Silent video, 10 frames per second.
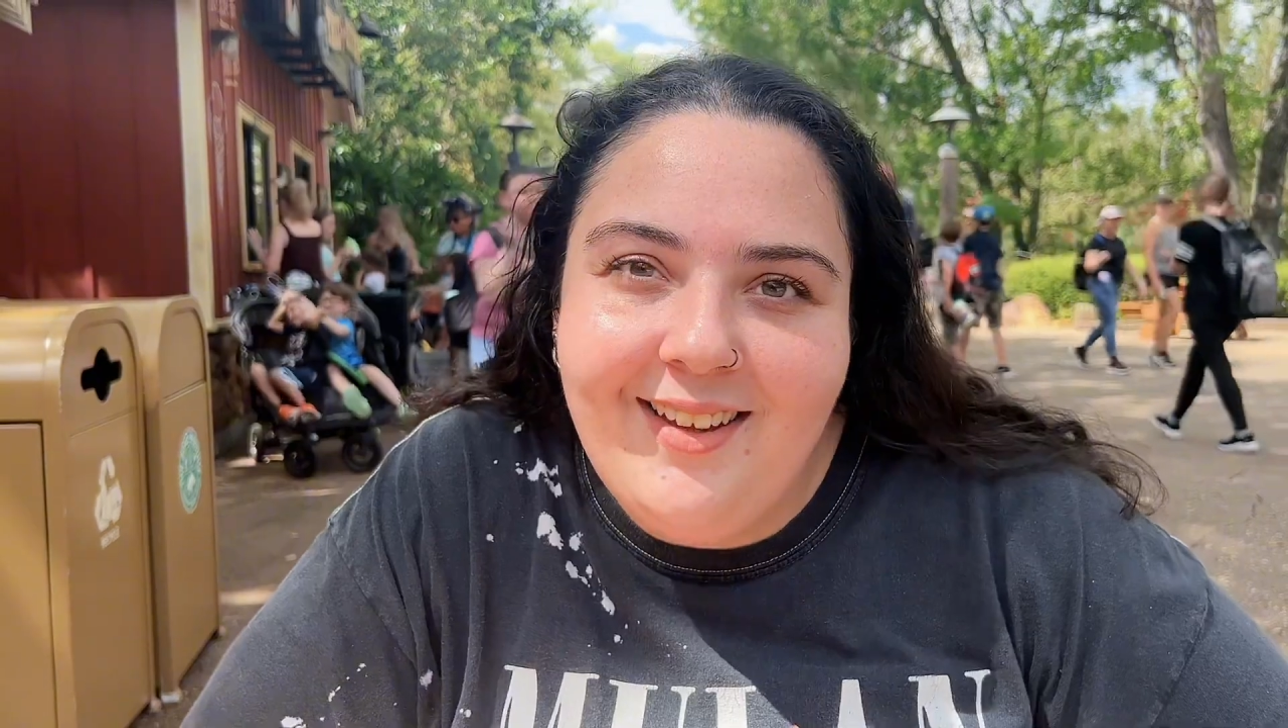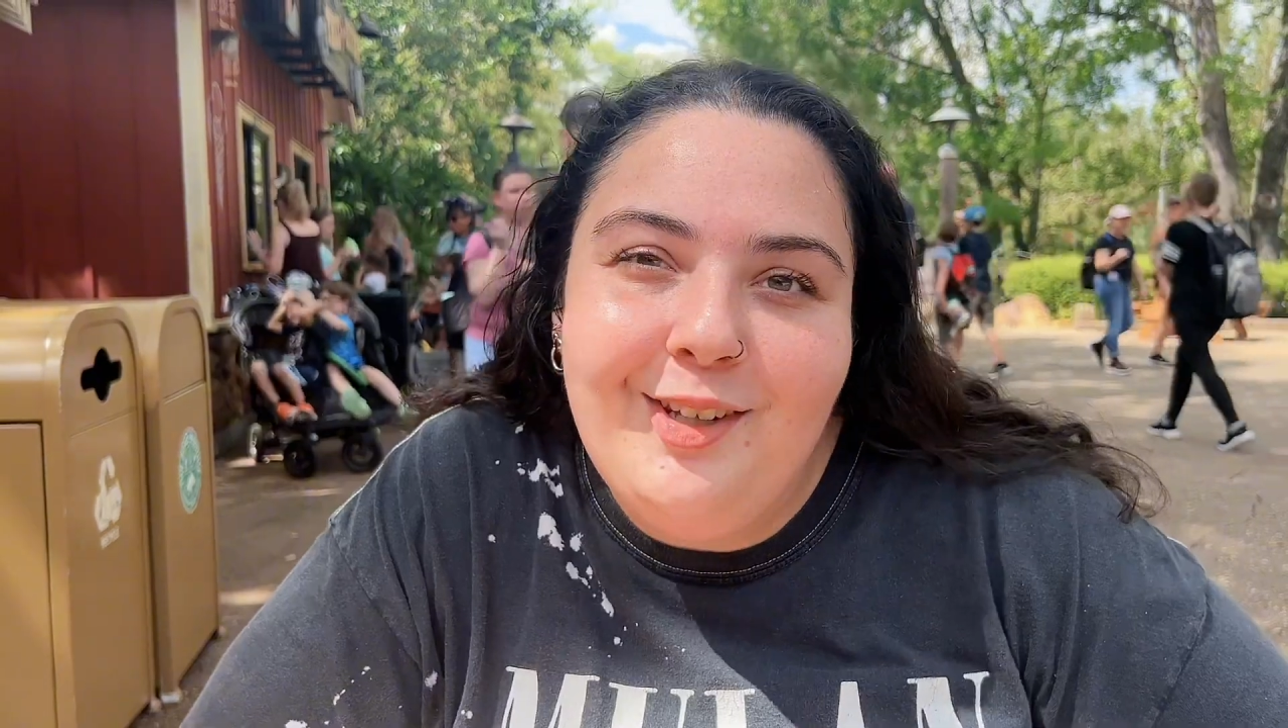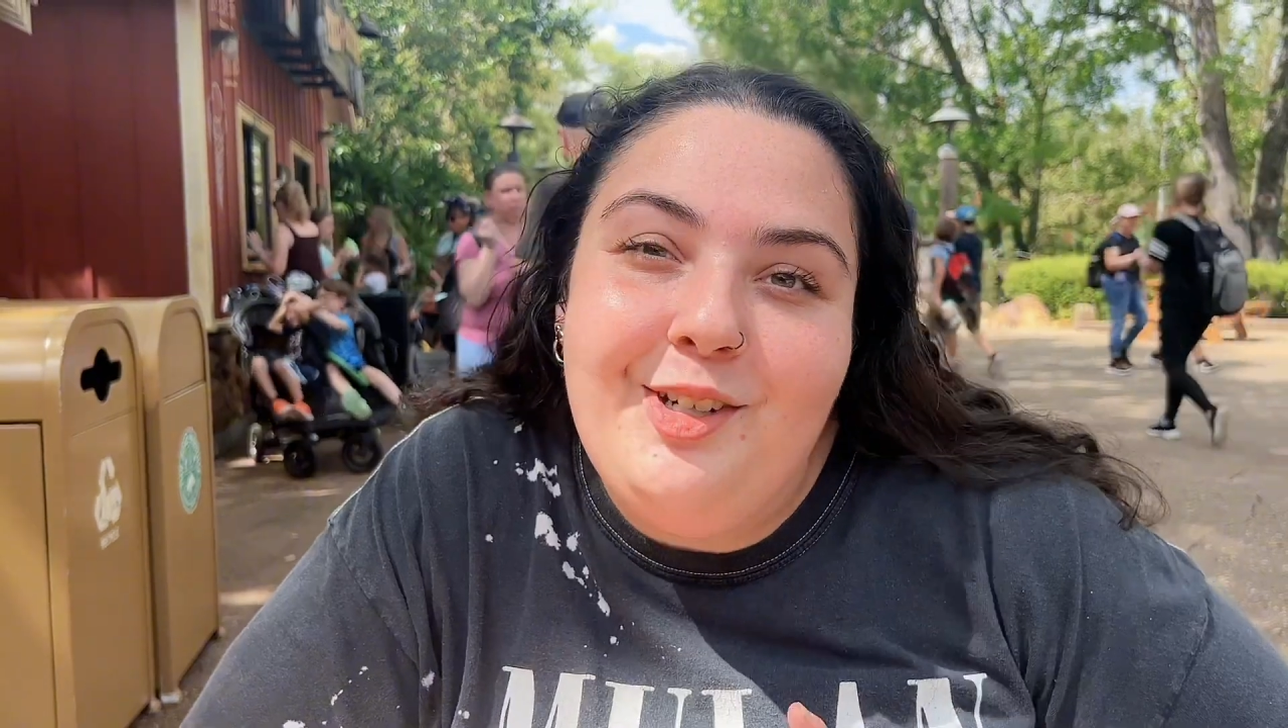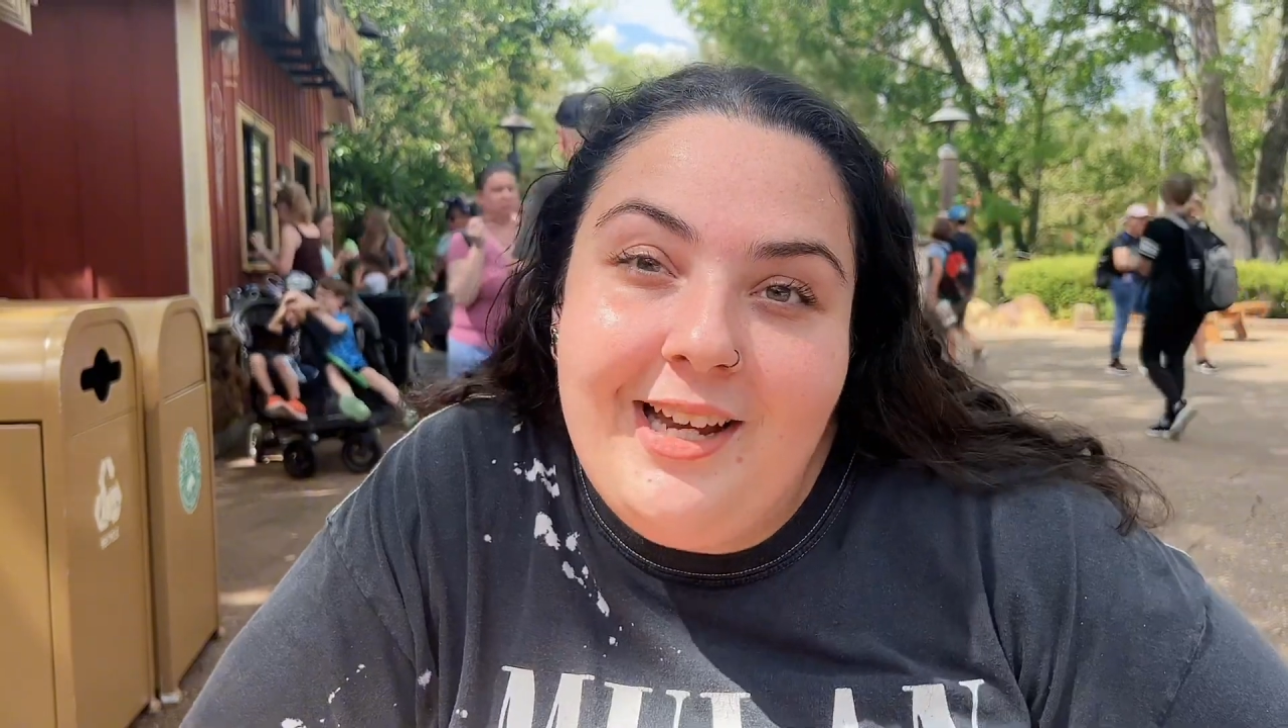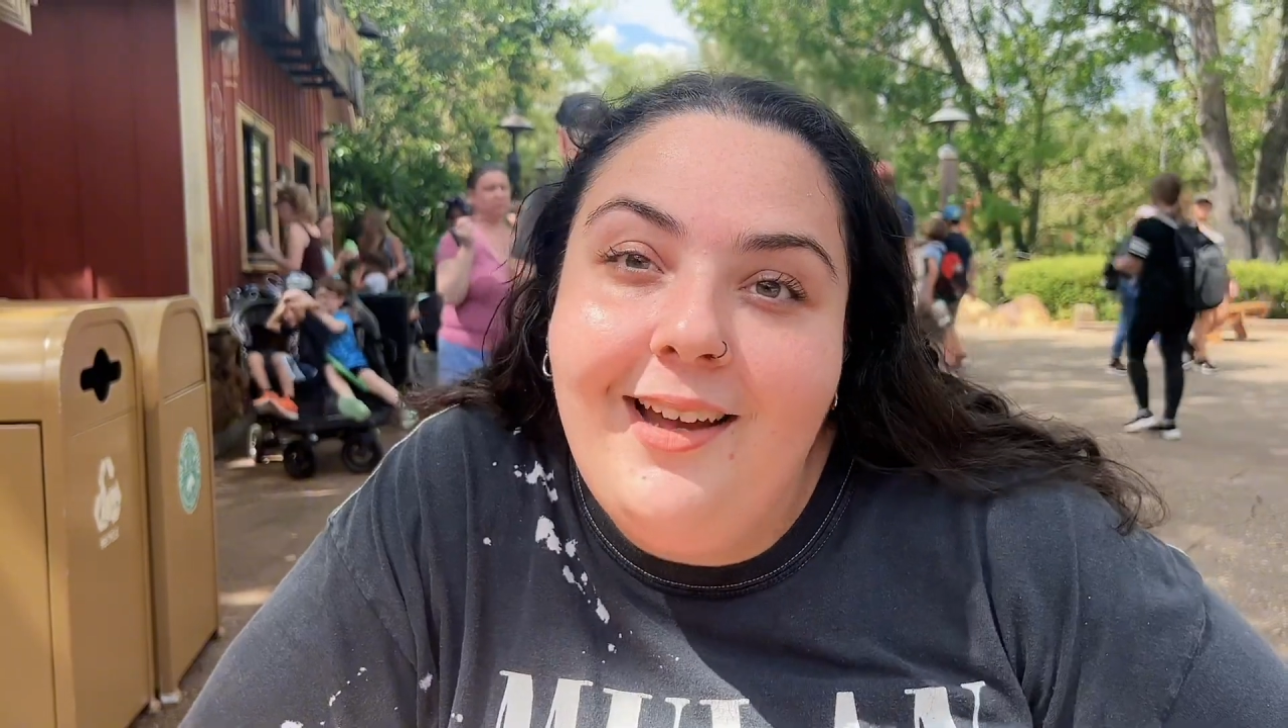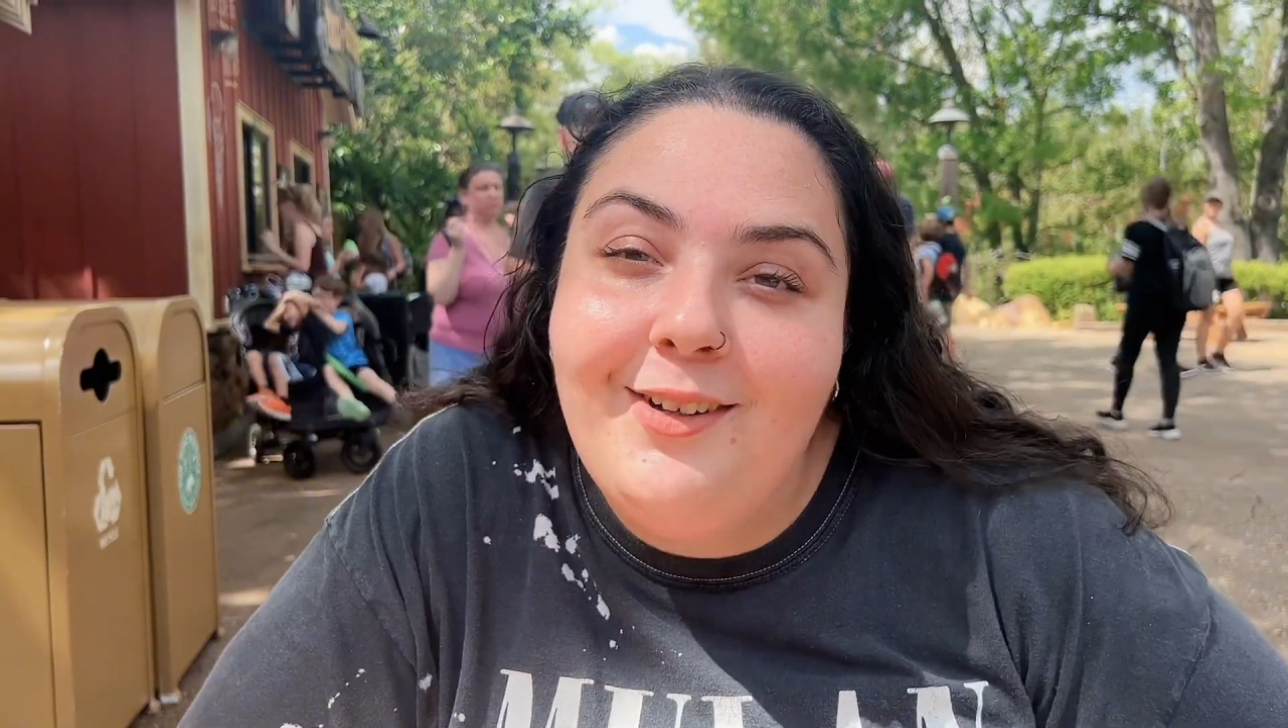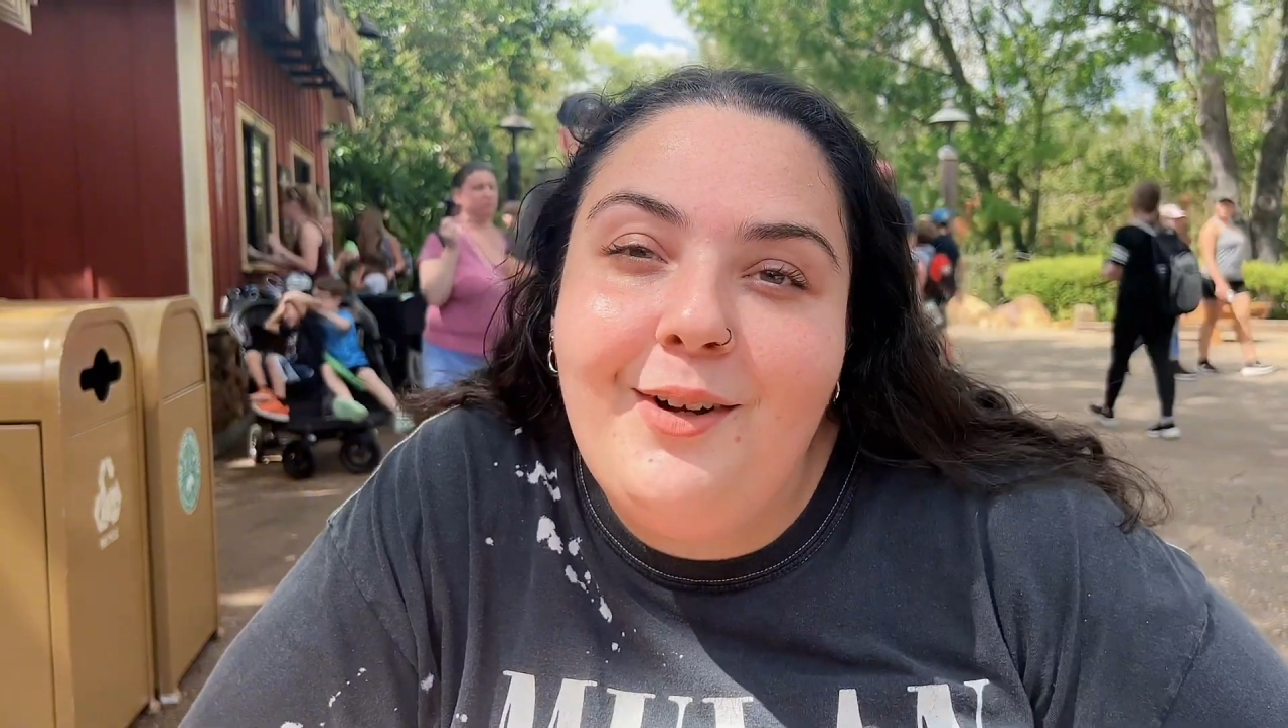and their dino